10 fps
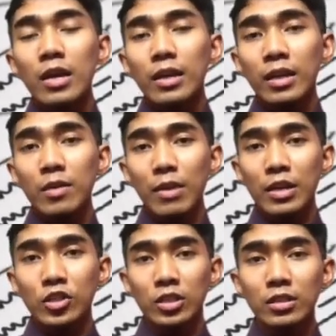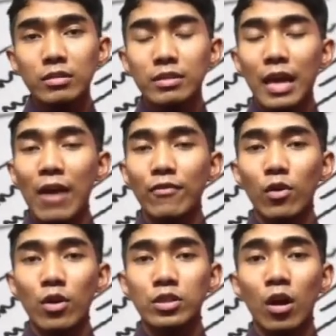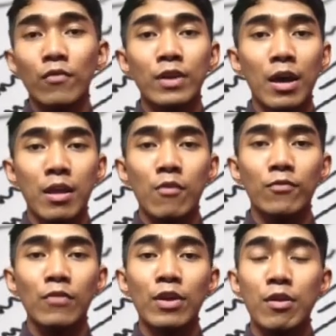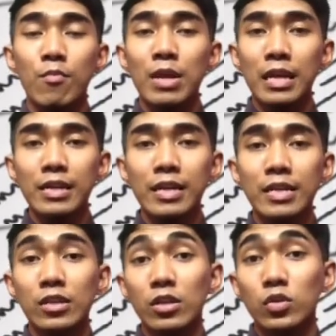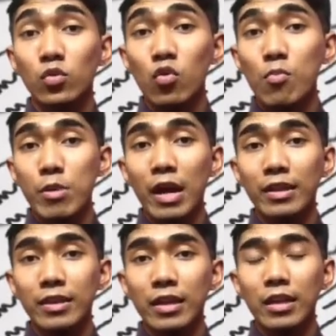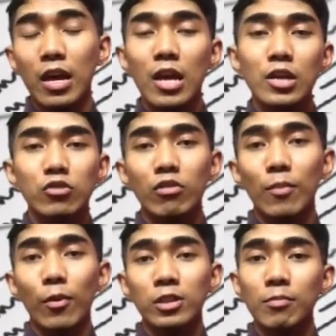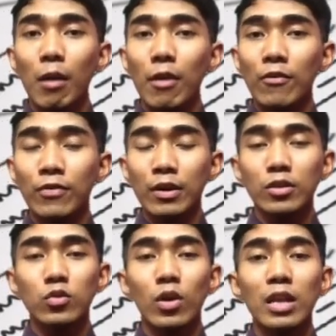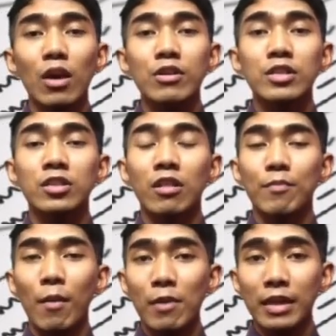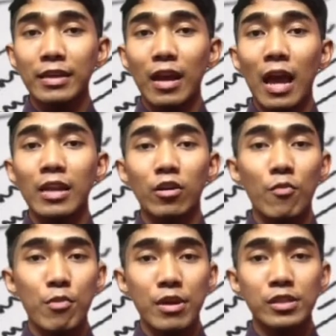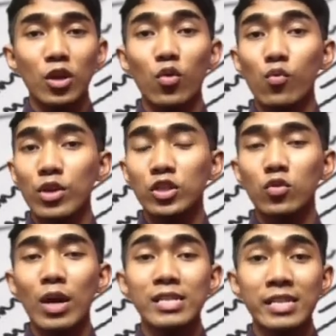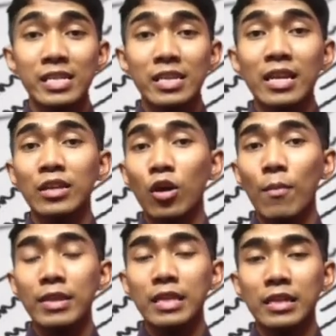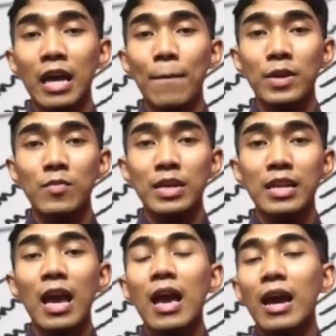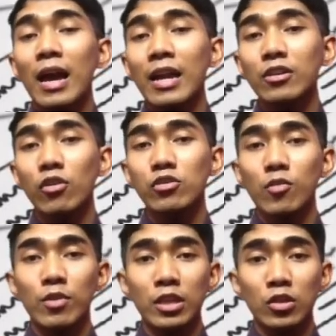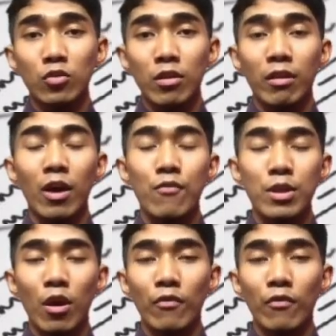In Malaysia, they have launched of the RM500 million in the Sukuk Prihatin through the bottom-up effort to allow the general public and corporates who wish to assist in combating the epidemic and contributing to the recovery of